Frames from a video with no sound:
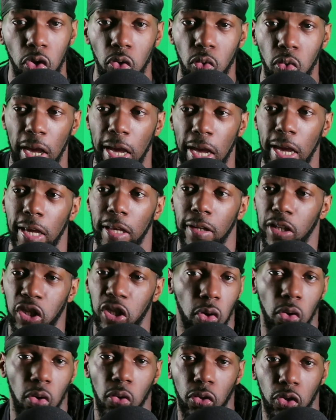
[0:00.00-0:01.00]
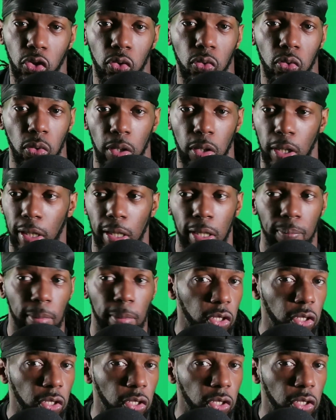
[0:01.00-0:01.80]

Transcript: and discourage you and make you